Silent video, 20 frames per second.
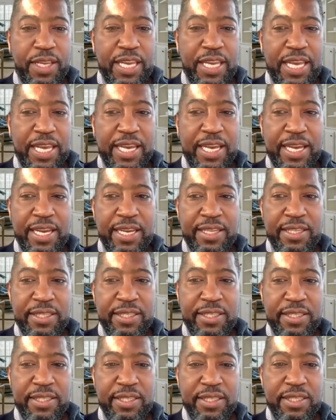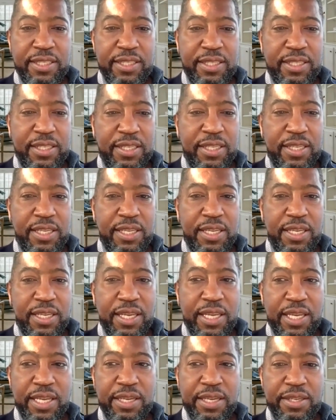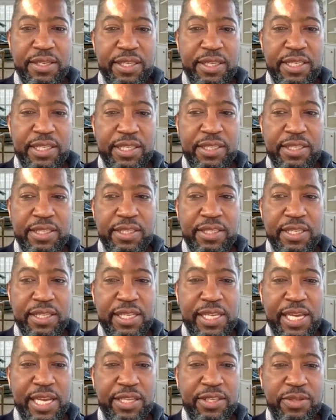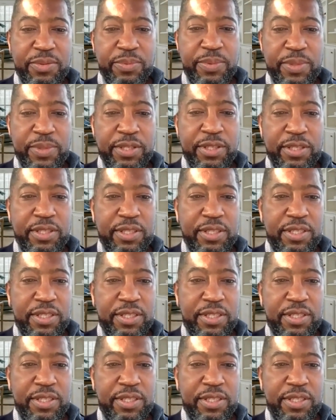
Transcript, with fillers: And here is the next one.